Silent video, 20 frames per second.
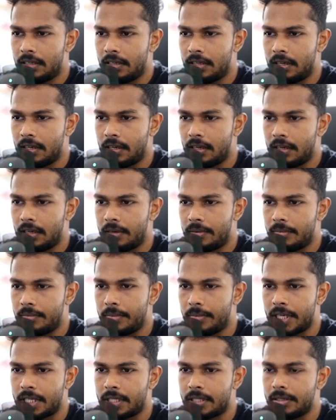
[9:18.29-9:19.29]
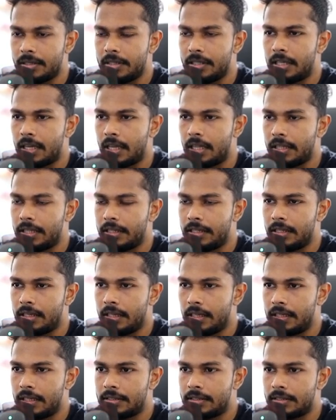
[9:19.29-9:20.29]
But yeah,
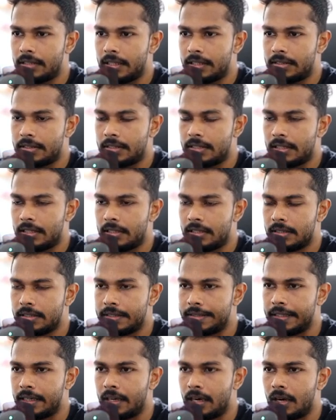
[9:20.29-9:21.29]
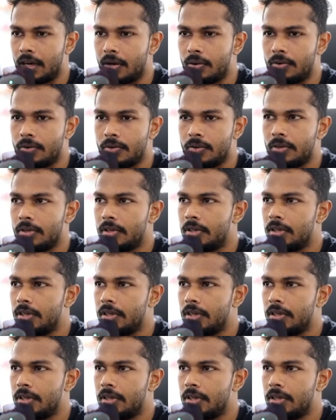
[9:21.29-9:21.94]
let's see how